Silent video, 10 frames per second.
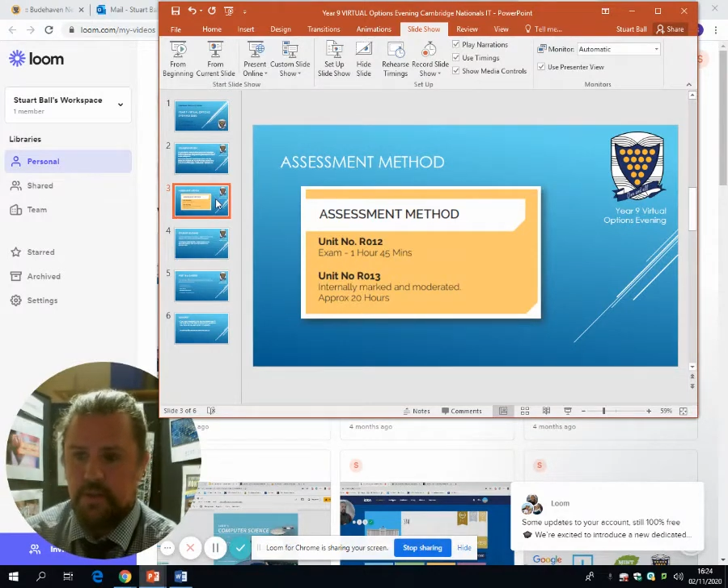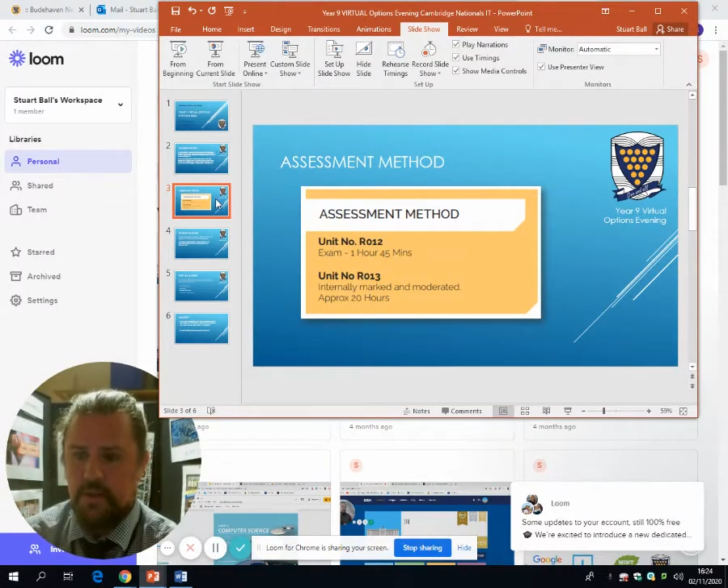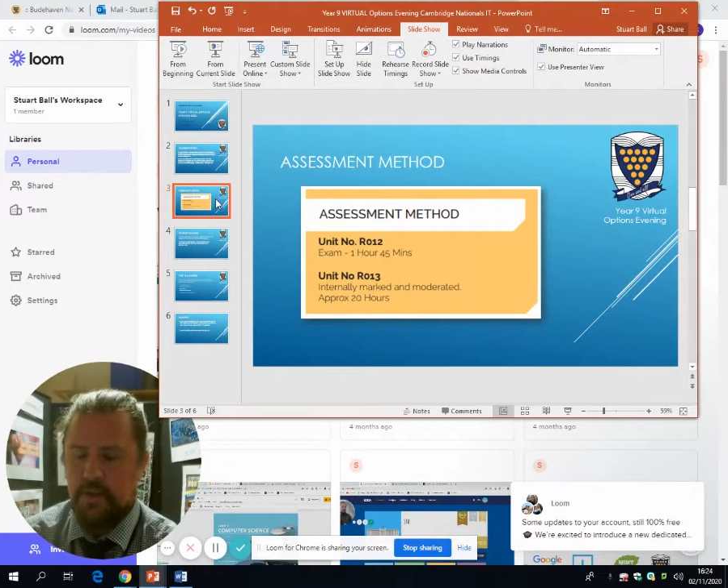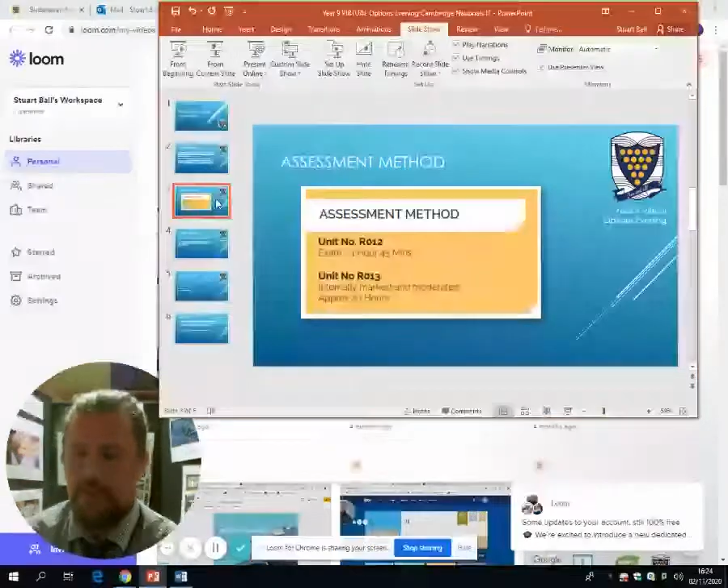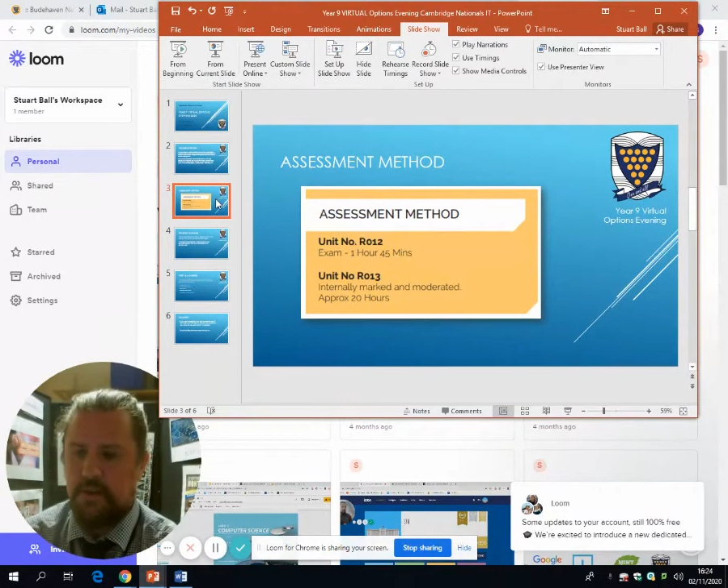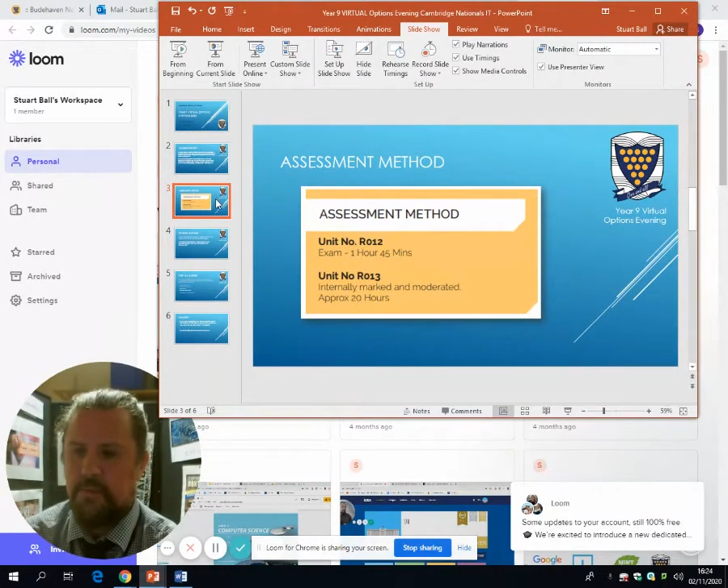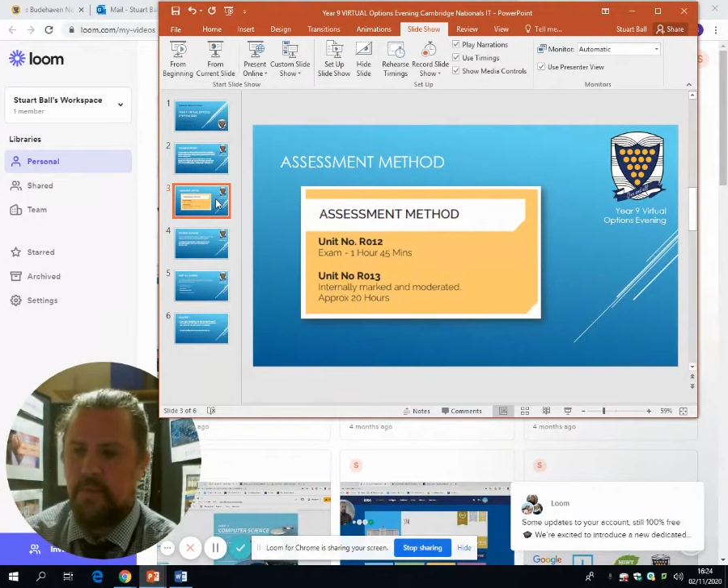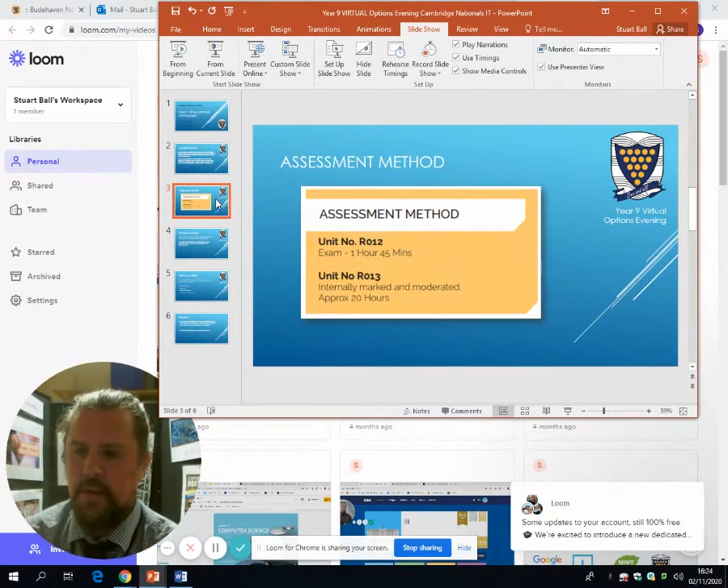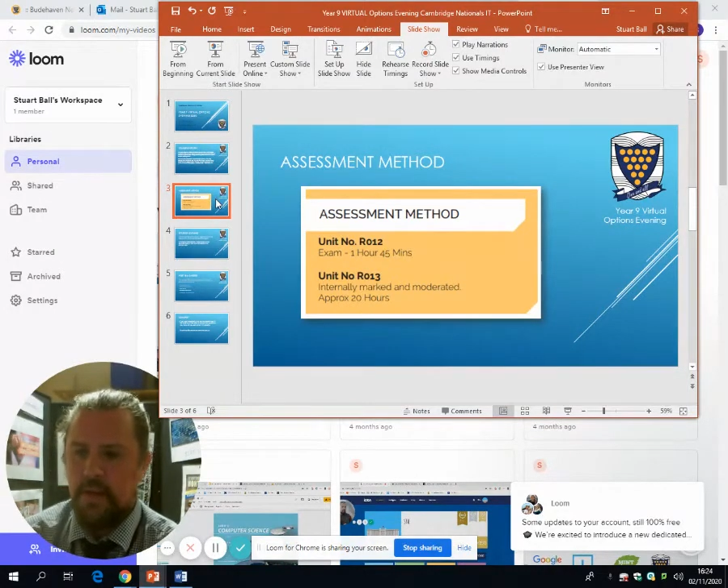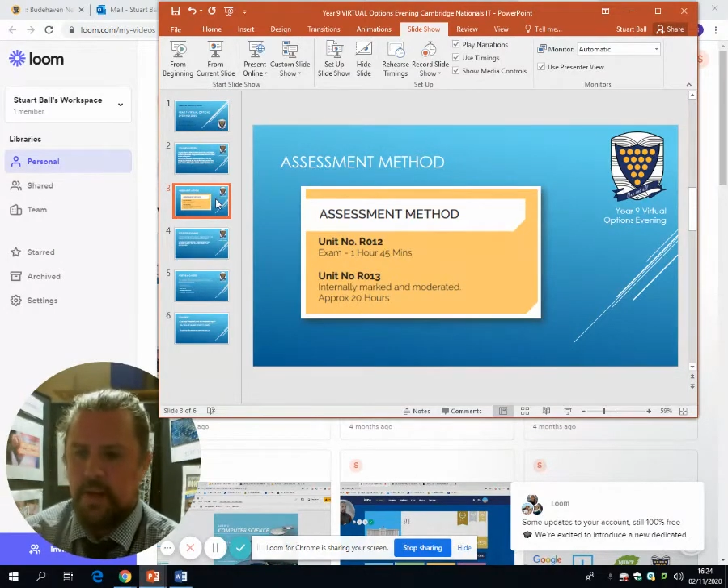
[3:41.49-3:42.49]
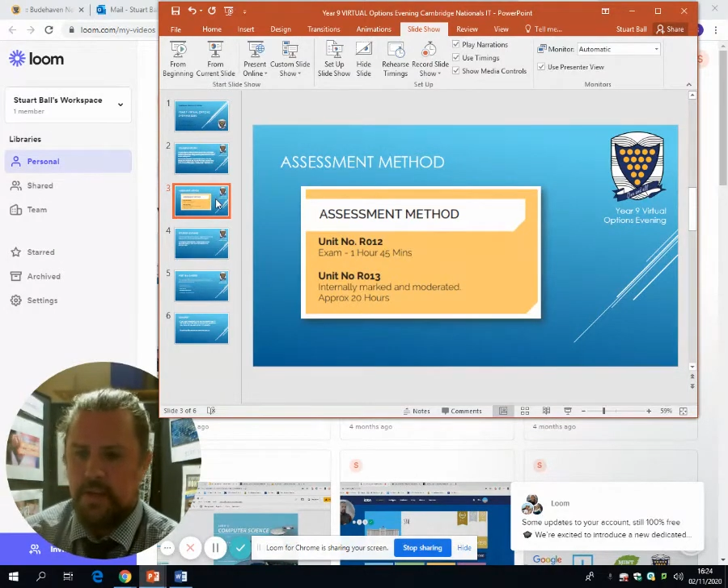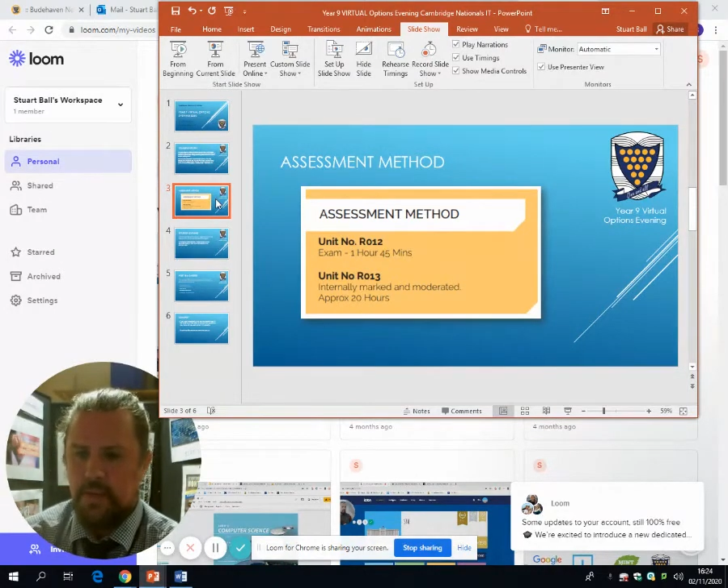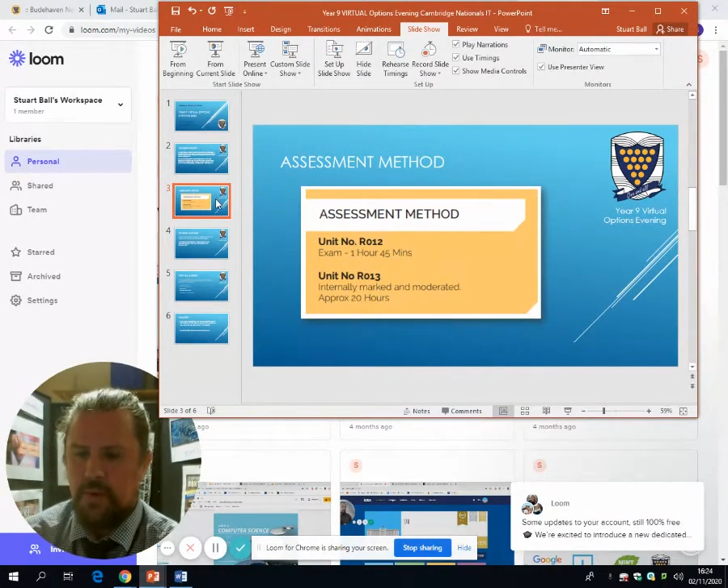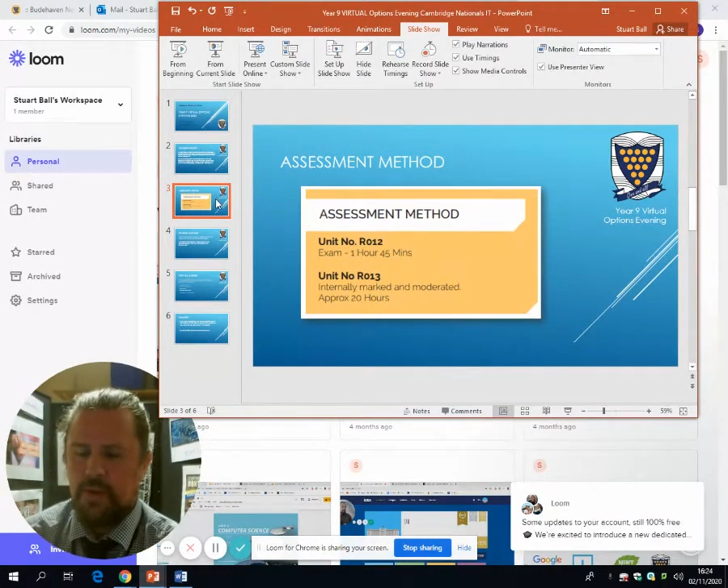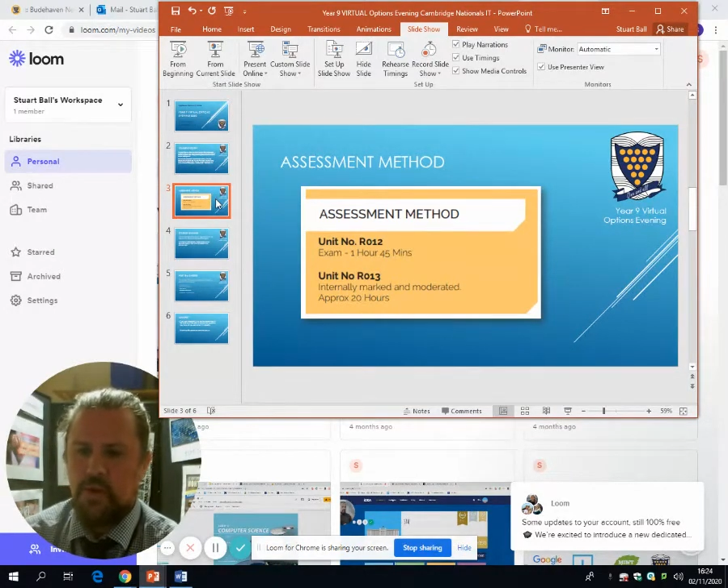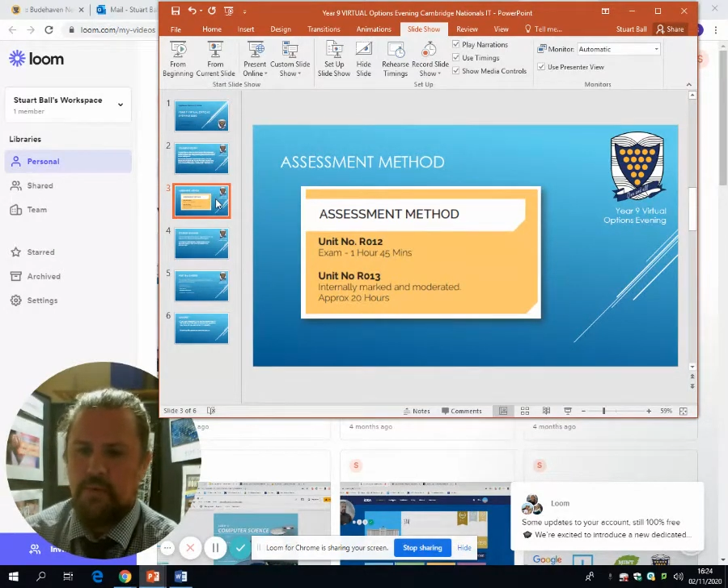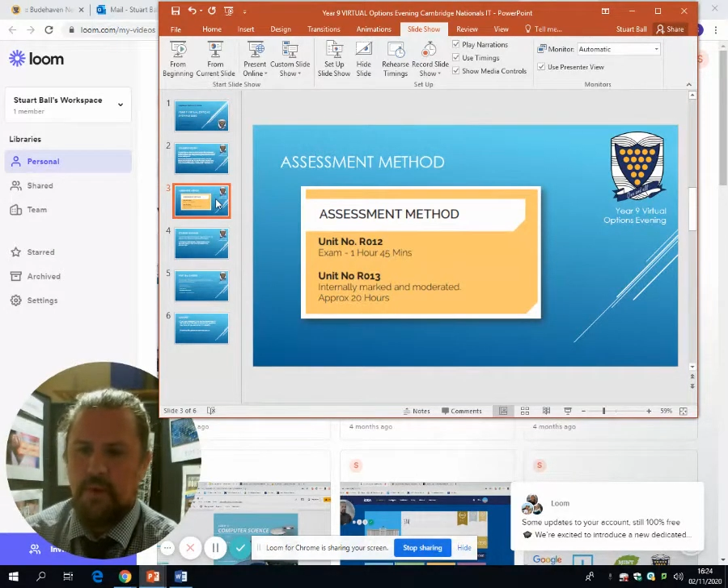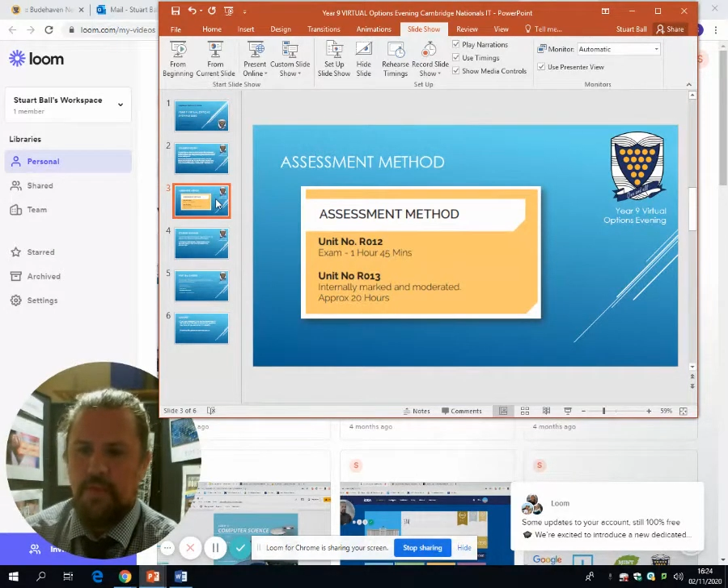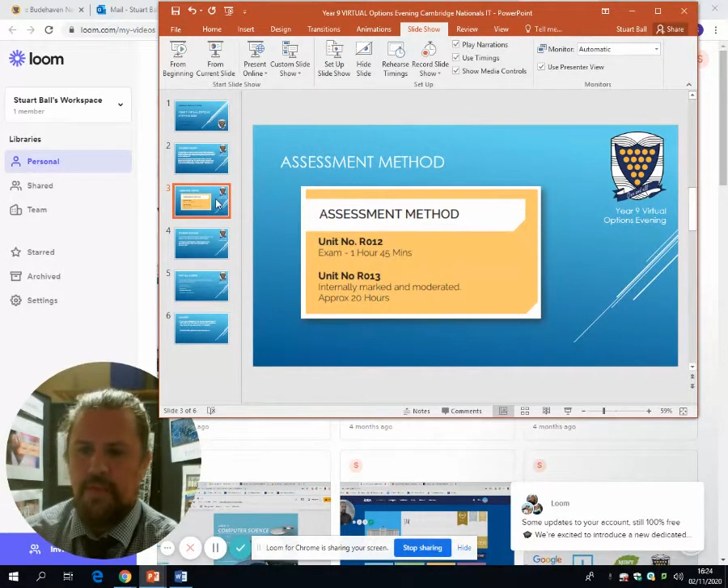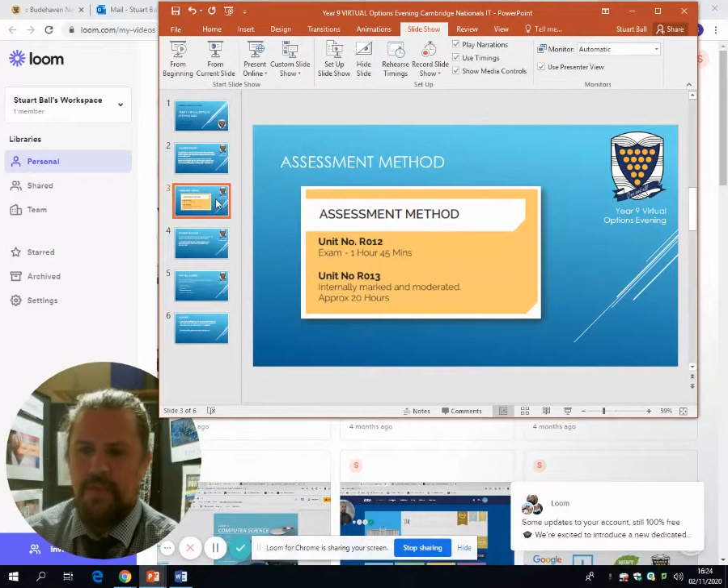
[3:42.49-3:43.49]
I say when I talk
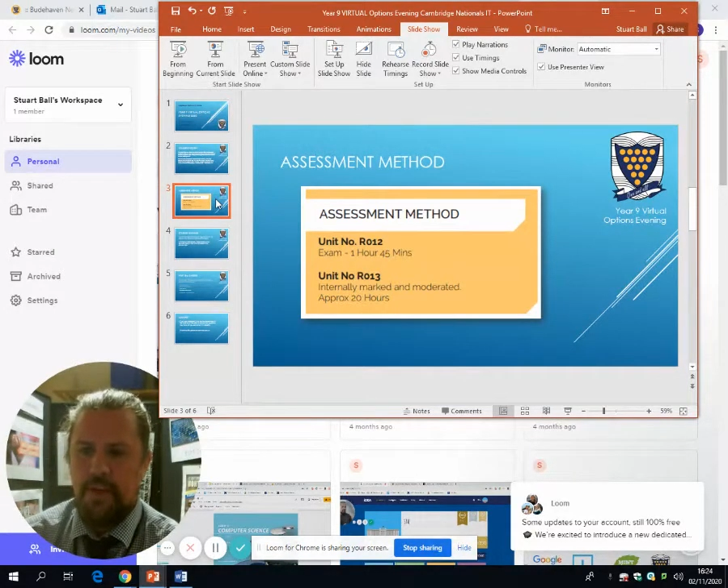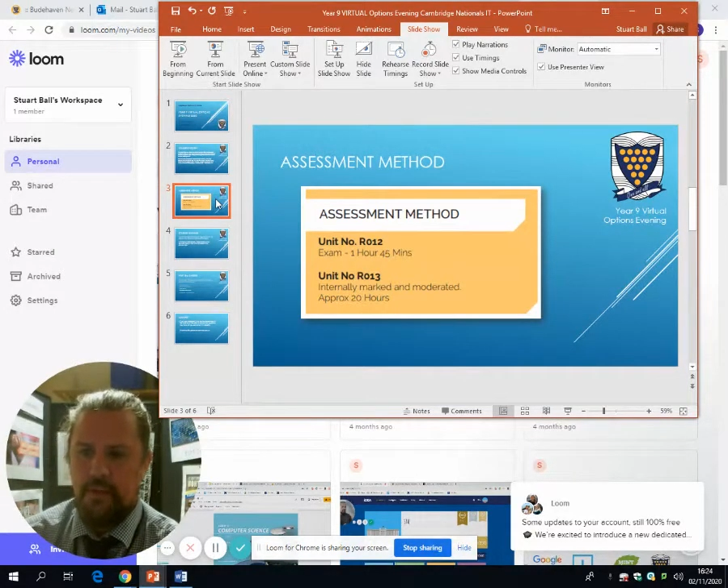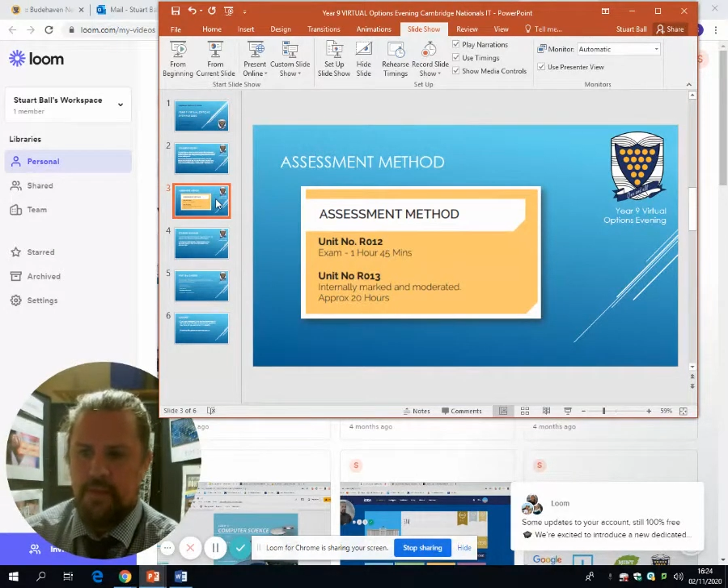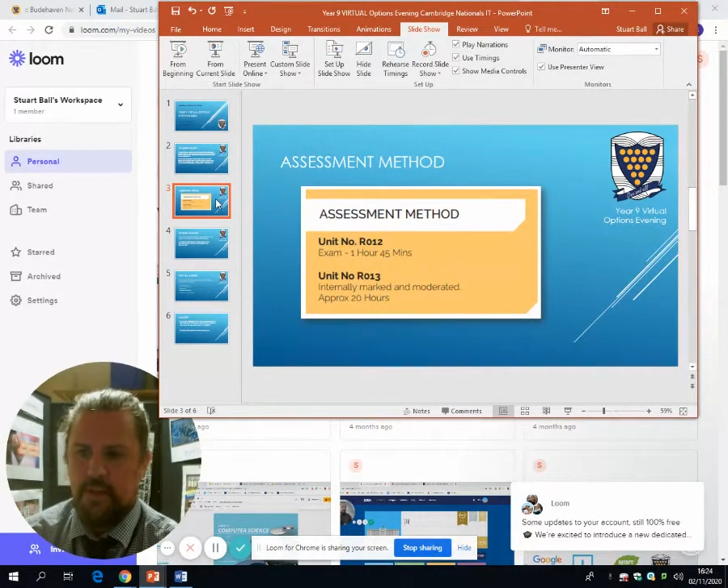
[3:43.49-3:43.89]
about theory,